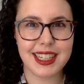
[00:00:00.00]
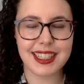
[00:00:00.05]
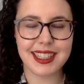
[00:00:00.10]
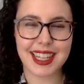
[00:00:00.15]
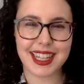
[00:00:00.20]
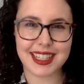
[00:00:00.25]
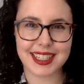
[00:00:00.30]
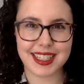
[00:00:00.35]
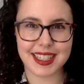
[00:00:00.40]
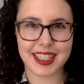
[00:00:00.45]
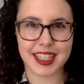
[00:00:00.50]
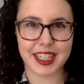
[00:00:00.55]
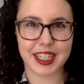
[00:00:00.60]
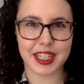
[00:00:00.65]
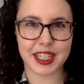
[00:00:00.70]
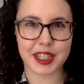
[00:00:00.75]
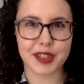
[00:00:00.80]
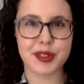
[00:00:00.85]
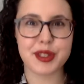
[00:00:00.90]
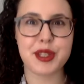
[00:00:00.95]
Alexa
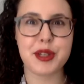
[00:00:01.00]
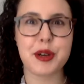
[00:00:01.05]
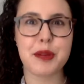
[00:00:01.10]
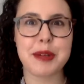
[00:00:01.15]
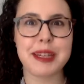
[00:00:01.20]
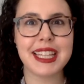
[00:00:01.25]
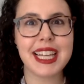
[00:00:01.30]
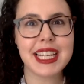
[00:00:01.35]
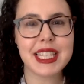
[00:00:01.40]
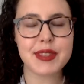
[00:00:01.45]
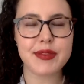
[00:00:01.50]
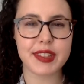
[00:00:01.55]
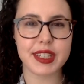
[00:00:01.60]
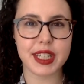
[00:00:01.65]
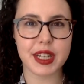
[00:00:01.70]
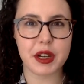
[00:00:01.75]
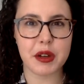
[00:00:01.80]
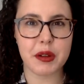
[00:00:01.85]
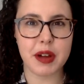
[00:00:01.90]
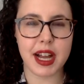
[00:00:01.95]
here. So in my last
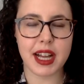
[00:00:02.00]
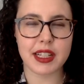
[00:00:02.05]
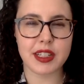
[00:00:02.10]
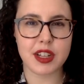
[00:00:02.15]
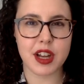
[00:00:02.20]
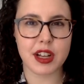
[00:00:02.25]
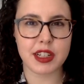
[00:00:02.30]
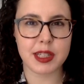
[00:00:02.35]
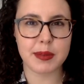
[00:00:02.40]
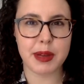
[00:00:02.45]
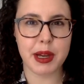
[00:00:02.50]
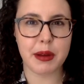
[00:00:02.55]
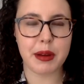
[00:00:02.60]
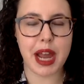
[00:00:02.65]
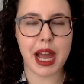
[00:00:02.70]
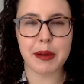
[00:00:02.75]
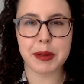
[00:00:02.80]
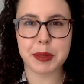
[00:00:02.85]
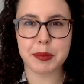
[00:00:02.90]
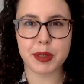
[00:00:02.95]
video, I talked about
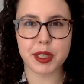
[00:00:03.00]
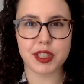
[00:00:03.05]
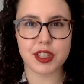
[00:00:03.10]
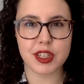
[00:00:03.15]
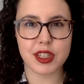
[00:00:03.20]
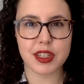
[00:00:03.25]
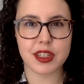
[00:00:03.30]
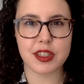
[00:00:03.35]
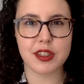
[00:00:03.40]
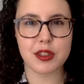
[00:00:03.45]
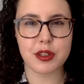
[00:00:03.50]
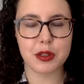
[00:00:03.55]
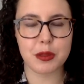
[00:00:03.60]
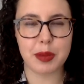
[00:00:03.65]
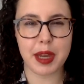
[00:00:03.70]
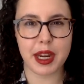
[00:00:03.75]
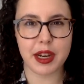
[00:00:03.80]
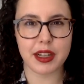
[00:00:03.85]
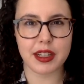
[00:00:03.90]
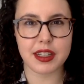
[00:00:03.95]
how I purchased two
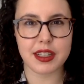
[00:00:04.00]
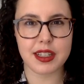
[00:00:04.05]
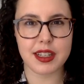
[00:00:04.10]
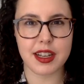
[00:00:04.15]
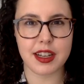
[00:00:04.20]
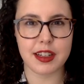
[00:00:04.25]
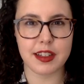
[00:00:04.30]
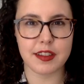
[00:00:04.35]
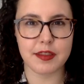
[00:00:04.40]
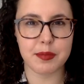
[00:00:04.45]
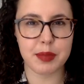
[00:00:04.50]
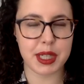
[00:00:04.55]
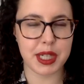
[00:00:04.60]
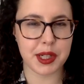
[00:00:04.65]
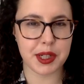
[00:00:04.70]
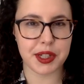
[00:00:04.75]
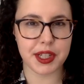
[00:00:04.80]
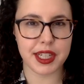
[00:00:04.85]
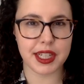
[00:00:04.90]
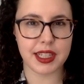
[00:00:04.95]
pairs of
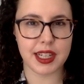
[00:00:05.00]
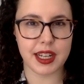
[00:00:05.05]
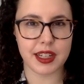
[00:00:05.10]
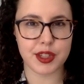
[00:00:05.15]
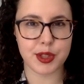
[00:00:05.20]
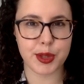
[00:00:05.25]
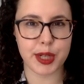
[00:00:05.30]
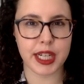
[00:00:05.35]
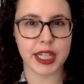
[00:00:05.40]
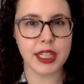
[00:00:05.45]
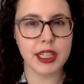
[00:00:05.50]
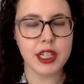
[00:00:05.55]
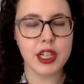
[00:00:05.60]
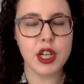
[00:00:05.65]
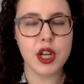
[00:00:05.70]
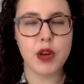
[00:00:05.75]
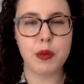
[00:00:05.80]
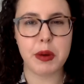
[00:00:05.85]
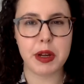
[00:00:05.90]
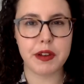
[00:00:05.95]
period underwear,
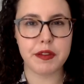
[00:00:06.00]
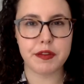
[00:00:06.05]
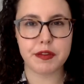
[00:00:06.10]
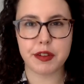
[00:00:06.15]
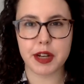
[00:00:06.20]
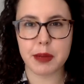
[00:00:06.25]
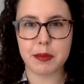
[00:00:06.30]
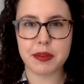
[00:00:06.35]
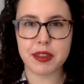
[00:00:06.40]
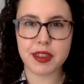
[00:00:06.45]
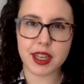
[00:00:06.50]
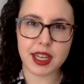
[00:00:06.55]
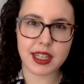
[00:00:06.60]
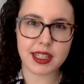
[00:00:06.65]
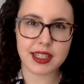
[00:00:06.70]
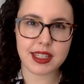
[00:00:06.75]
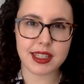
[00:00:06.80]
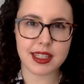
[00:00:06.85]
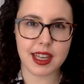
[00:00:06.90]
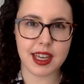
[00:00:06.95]
one from
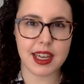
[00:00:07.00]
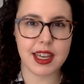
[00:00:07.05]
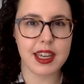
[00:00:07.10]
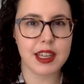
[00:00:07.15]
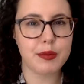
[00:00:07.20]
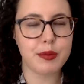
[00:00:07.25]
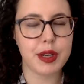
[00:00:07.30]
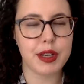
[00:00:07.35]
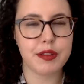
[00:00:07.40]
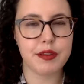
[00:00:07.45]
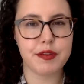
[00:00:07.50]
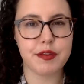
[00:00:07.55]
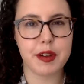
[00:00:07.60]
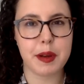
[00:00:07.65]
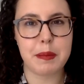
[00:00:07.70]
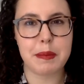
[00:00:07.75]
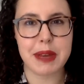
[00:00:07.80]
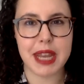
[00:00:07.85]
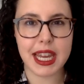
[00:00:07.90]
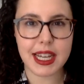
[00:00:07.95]
Thinx and one
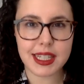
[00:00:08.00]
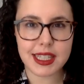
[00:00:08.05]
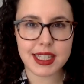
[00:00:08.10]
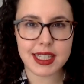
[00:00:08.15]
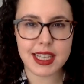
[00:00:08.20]
from Knix.